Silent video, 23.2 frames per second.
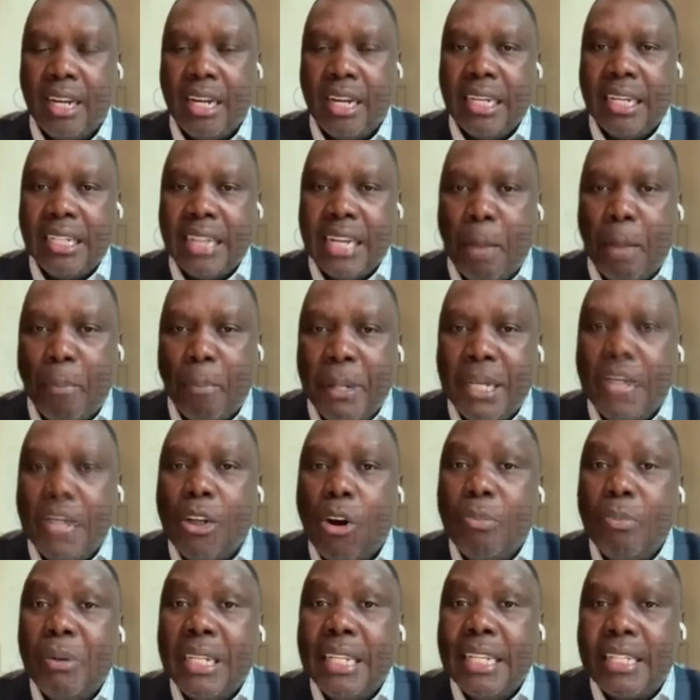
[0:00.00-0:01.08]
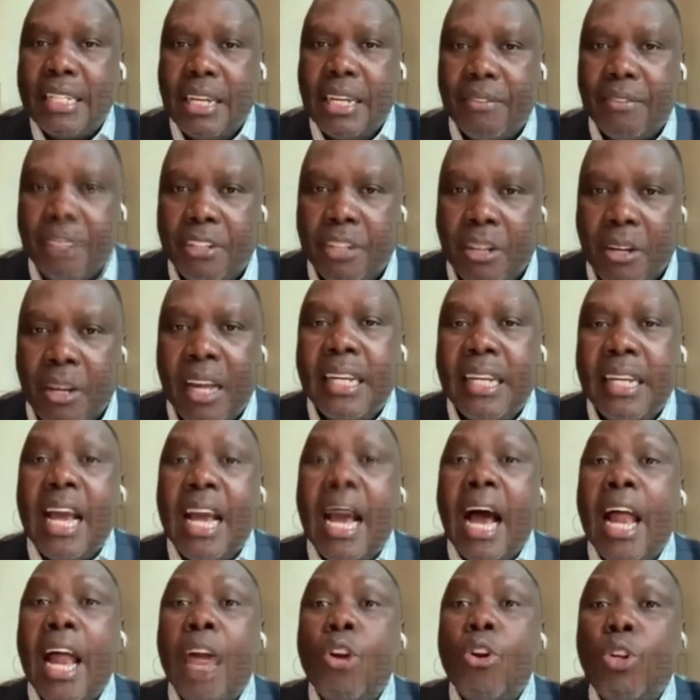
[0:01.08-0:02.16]
that Peter Obi deceived, they
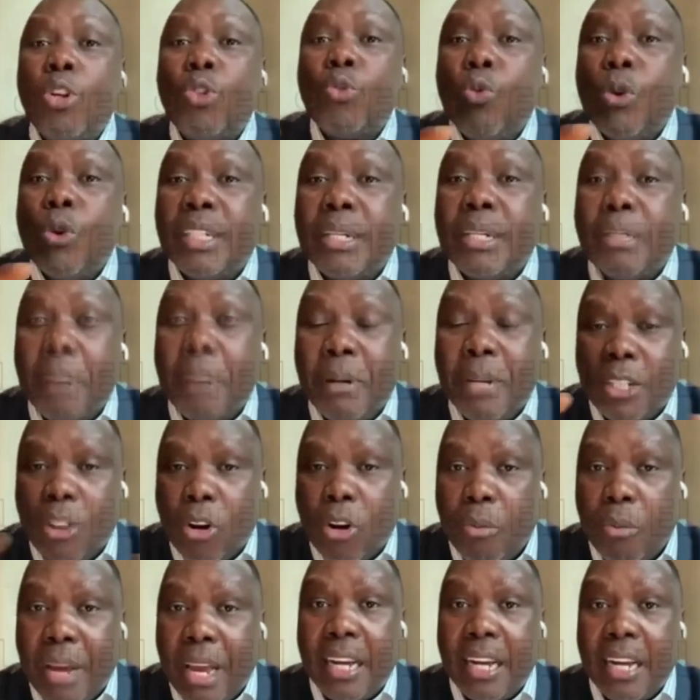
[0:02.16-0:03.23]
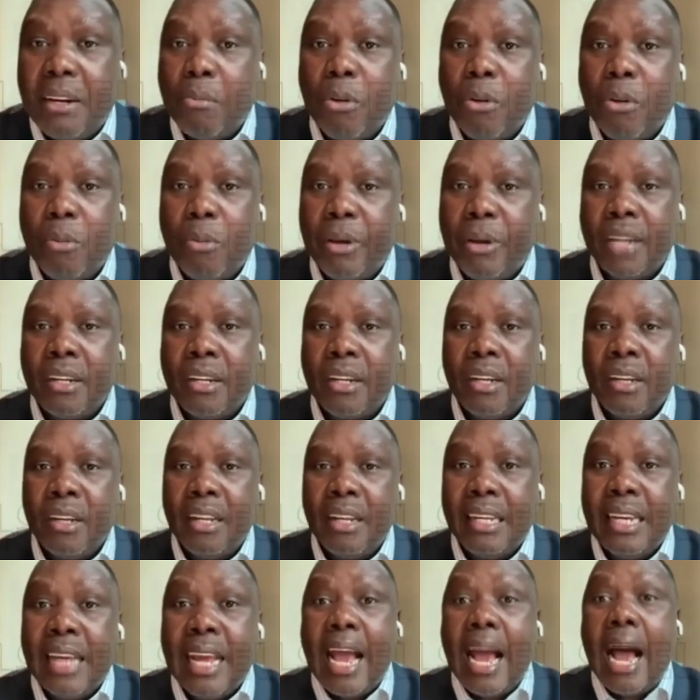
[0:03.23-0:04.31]
are not with Peter Obi at the moment.
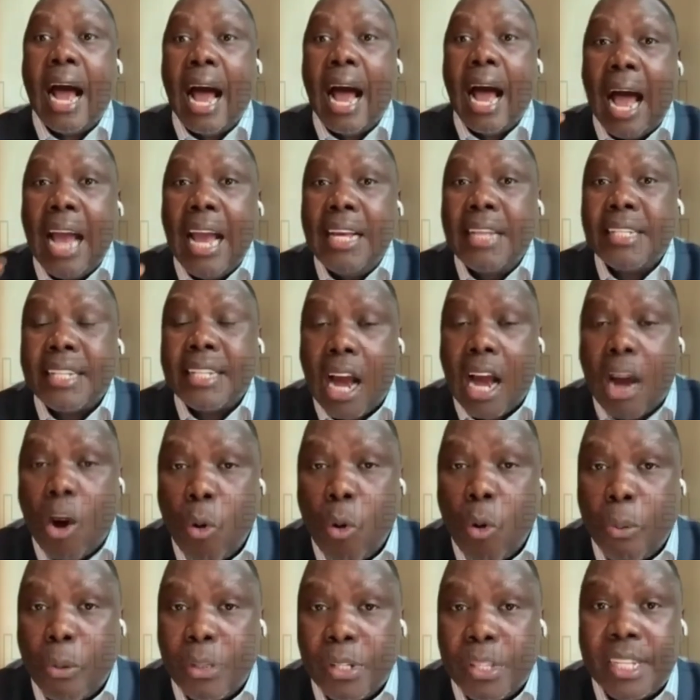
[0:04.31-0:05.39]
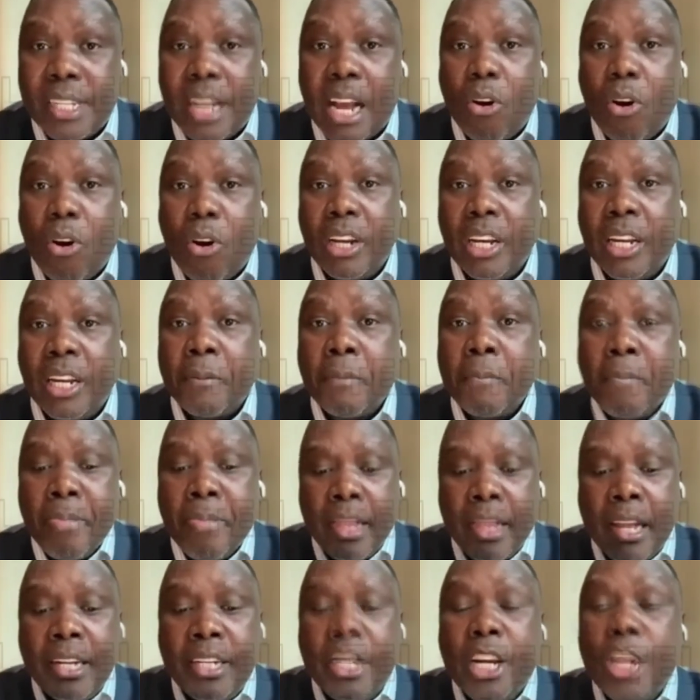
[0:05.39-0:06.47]
Their eyes are open. Secondly,
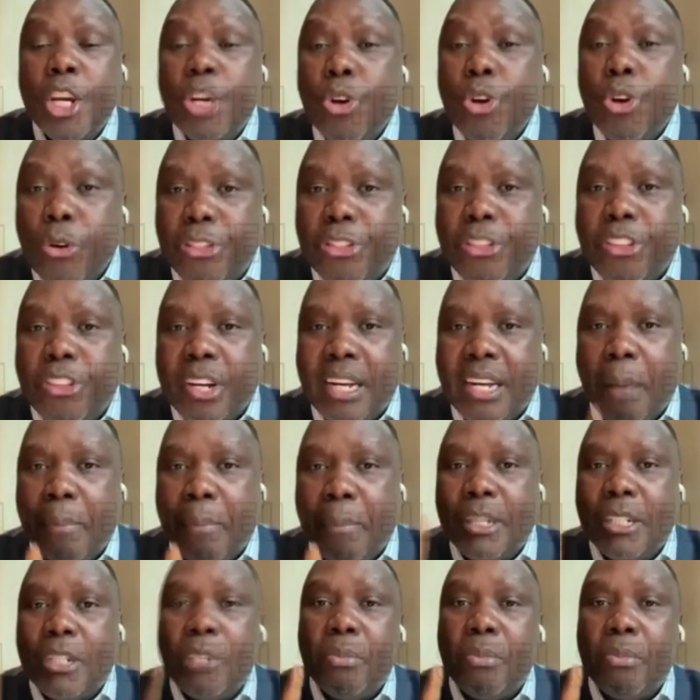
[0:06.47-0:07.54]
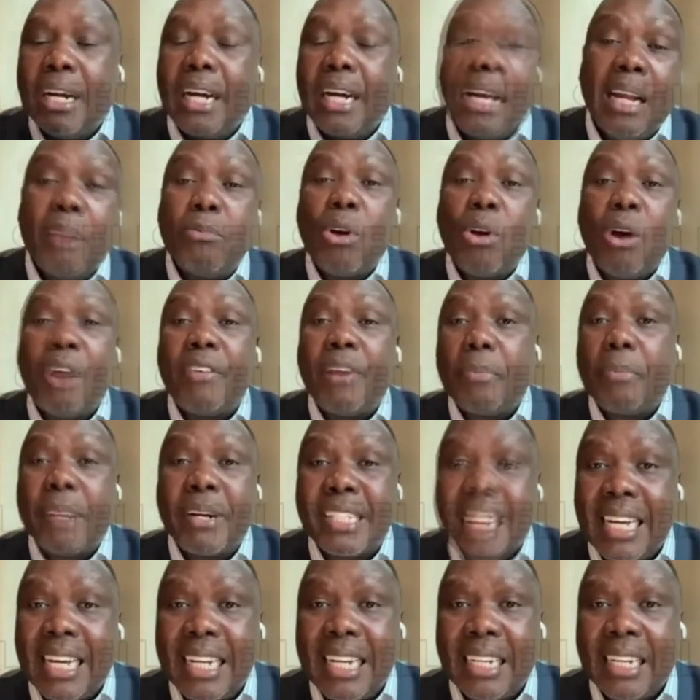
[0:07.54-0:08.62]
the youth that Peter Obi claimed to have
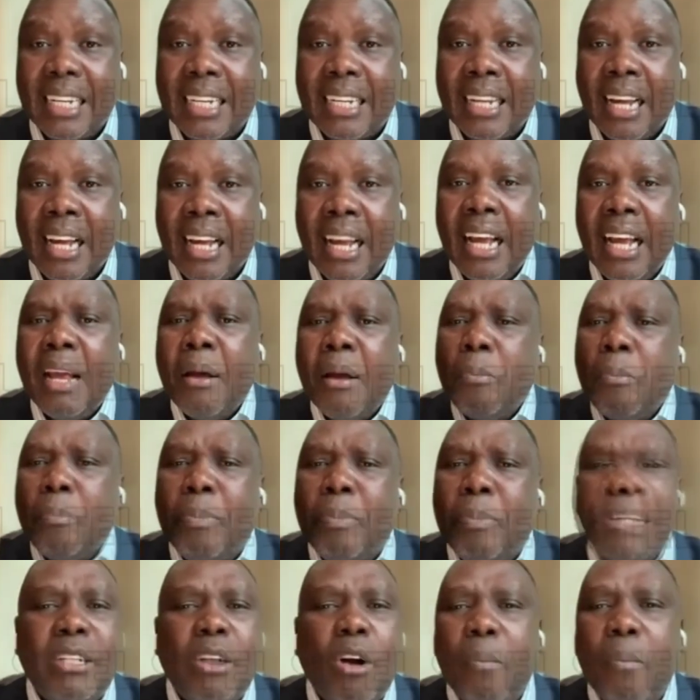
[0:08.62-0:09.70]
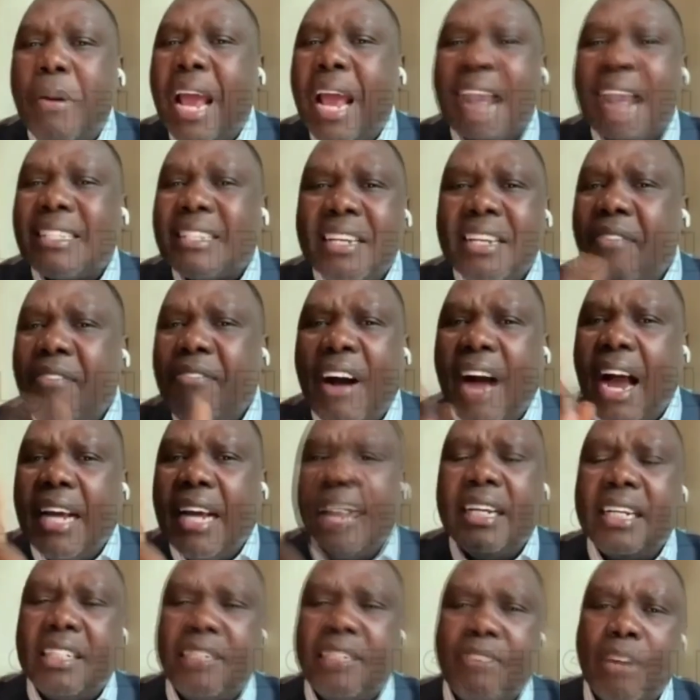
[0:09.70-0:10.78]
represented, Peter Obi has never
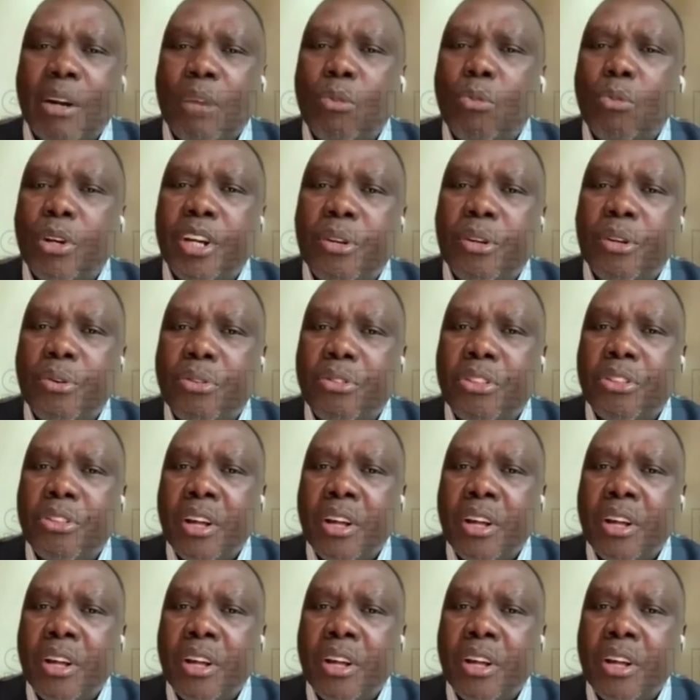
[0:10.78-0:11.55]
identified with the youth.